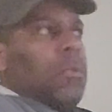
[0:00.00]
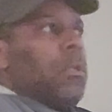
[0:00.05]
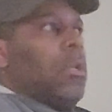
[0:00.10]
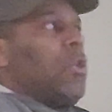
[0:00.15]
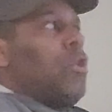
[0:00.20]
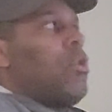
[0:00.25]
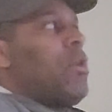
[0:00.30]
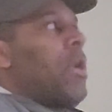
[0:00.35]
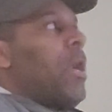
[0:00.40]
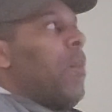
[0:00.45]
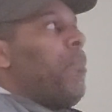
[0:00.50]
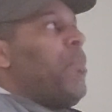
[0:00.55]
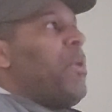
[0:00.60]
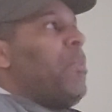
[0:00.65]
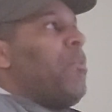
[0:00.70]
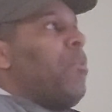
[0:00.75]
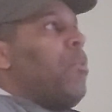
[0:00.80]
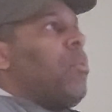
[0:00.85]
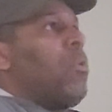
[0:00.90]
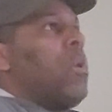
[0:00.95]
And you got
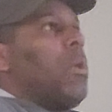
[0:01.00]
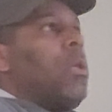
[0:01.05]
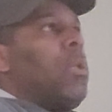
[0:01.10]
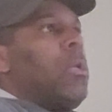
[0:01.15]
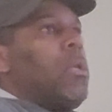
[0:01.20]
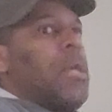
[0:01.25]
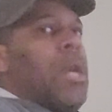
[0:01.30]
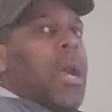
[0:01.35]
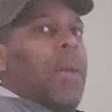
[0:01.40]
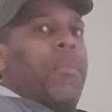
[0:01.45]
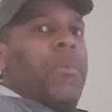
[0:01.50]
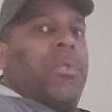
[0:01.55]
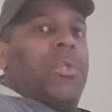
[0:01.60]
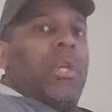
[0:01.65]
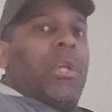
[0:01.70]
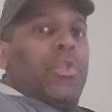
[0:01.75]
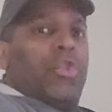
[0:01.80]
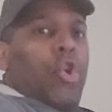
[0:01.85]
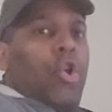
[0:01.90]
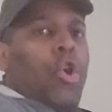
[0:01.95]
people in the comment
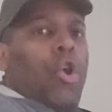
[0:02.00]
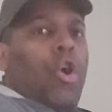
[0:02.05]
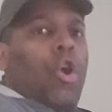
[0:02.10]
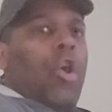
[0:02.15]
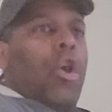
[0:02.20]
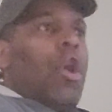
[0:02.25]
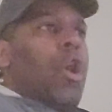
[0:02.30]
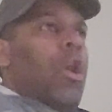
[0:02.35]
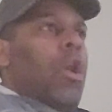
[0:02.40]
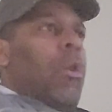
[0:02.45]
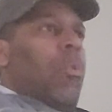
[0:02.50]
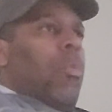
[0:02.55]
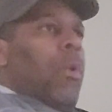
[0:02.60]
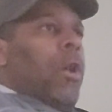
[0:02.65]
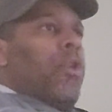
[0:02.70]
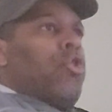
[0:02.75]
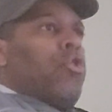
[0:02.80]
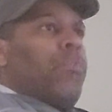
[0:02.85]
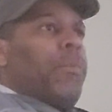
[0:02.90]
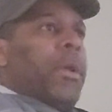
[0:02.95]
section, oh,
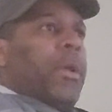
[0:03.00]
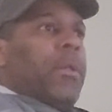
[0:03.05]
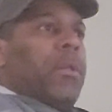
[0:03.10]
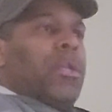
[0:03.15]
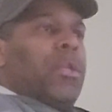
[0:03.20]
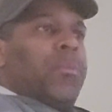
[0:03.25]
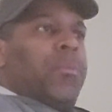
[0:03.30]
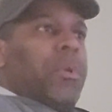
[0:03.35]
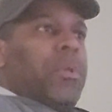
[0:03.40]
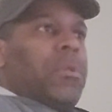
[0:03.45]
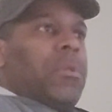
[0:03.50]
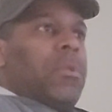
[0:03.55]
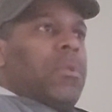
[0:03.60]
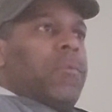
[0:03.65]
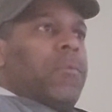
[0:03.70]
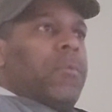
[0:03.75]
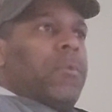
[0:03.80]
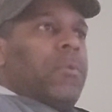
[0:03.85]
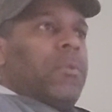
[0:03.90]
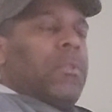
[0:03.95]
why are you making
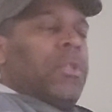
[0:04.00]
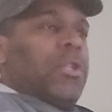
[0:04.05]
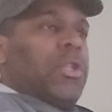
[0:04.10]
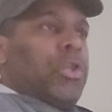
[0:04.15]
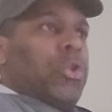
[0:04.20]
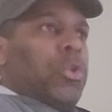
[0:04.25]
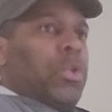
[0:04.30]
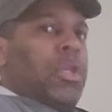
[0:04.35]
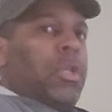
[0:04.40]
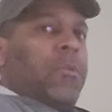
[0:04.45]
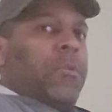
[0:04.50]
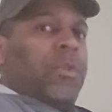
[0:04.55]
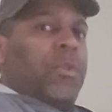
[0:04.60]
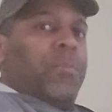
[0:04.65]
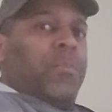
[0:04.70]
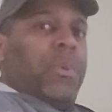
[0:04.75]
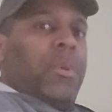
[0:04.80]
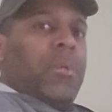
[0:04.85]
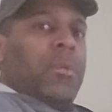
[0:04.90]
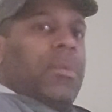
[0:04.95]
excuses for
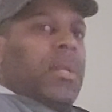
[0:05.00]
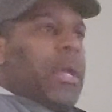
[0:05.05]
Spence?